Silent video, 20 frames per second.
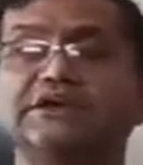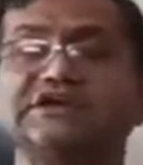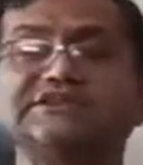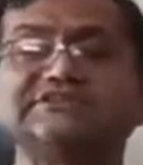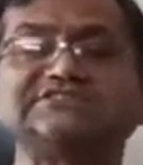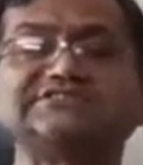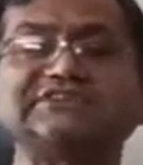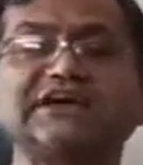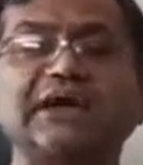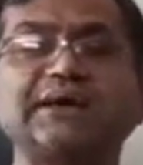
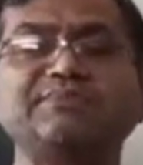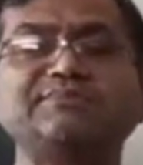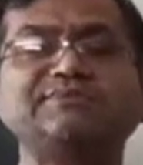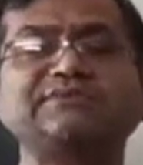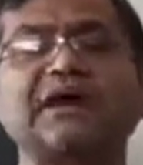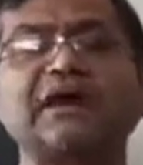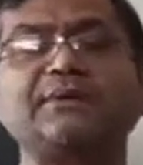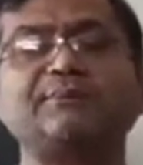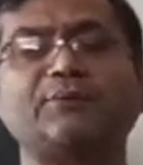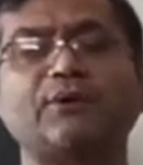Same
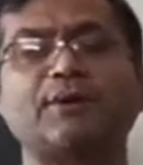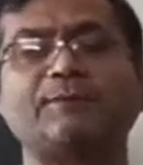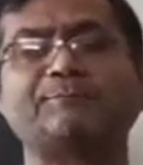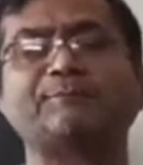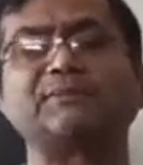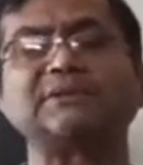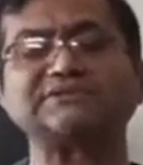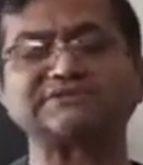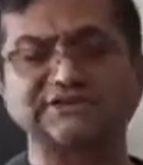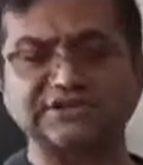type
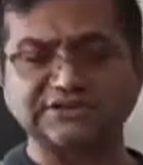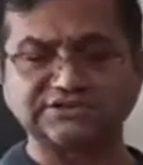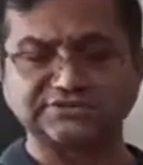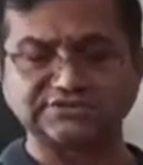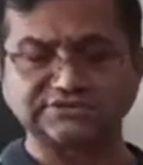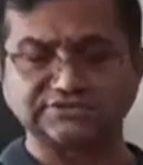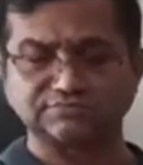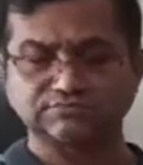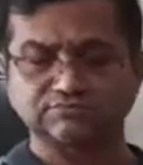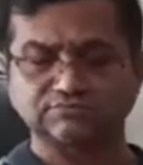of
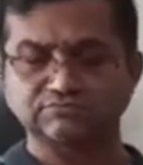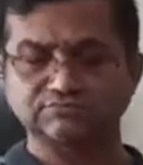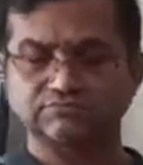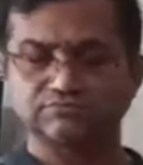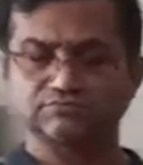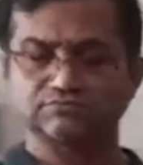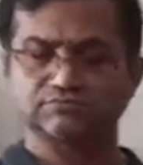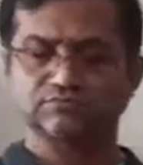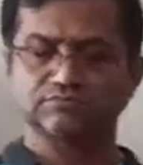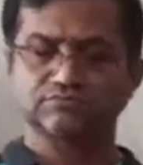machines
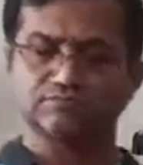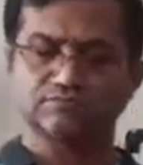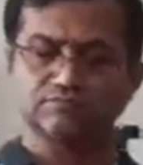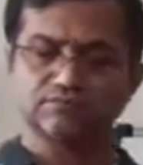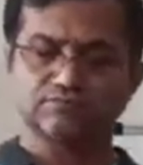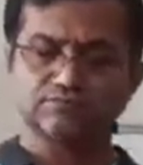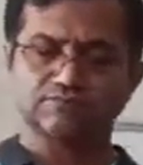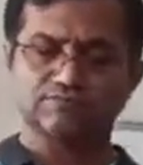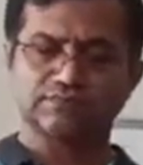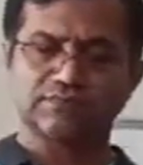
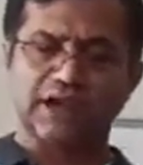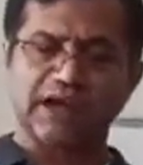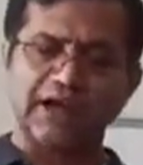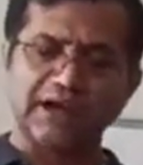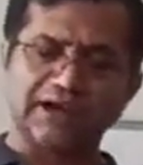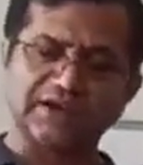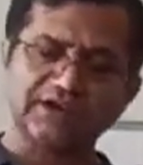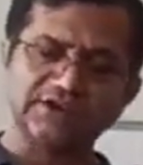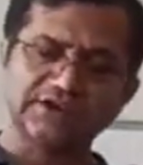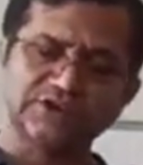
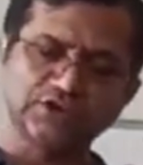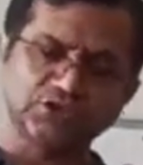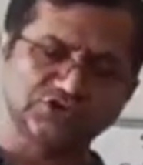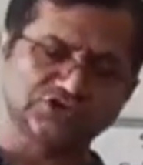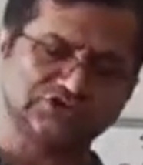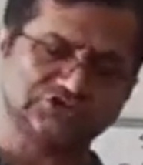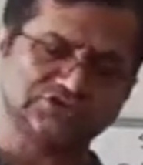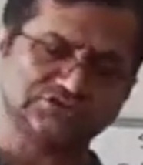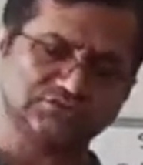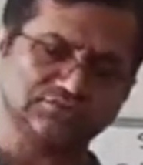are
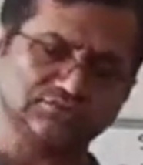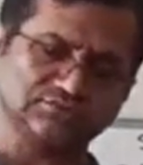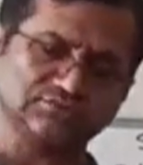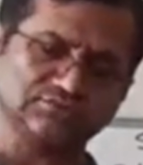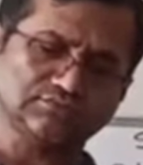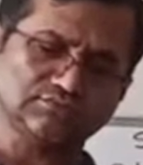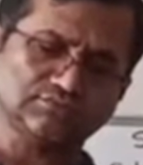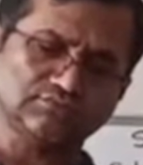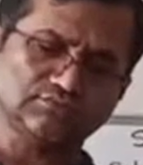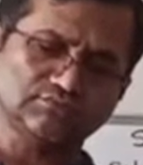used
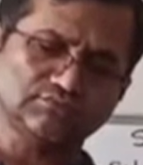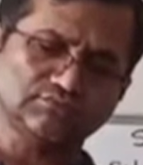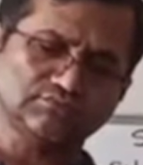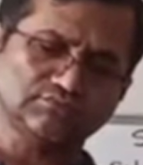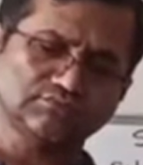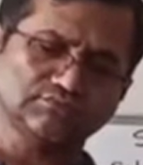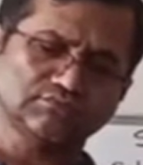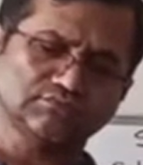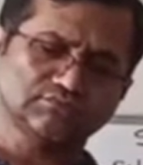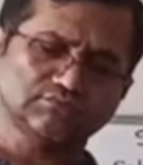
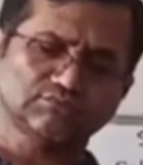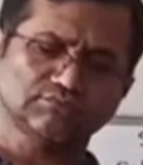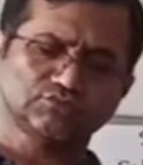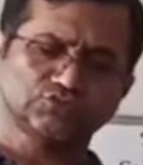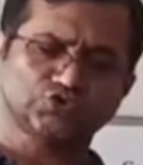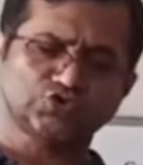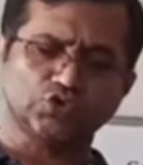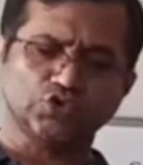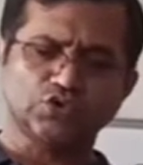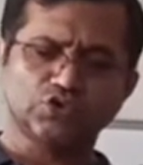
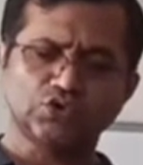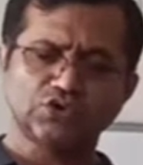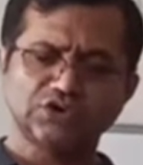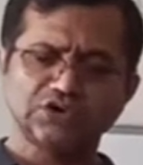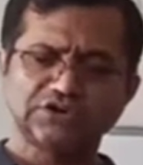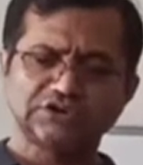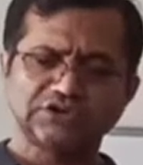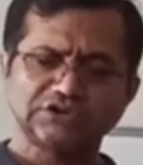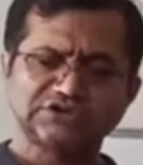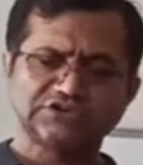to
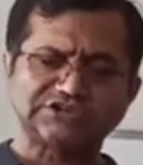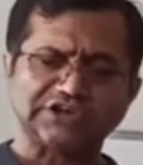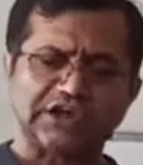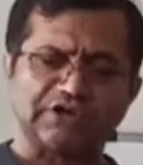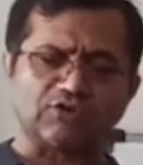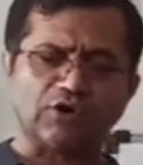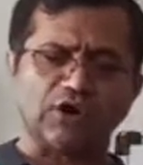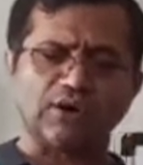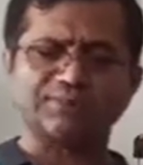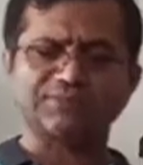
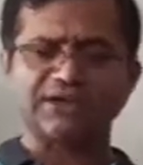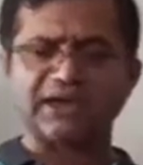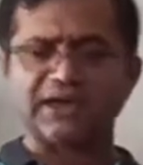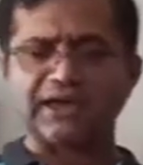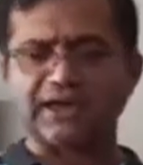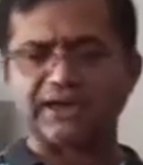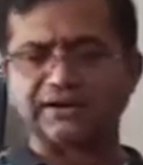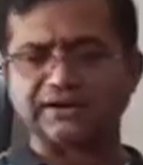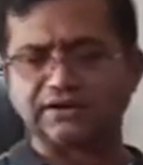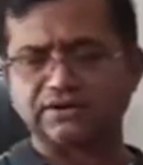shave off the
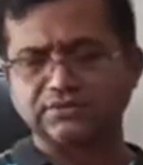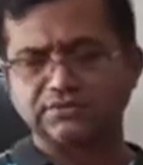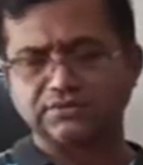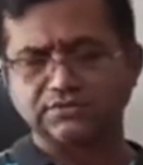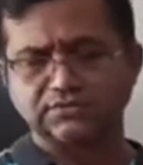hair.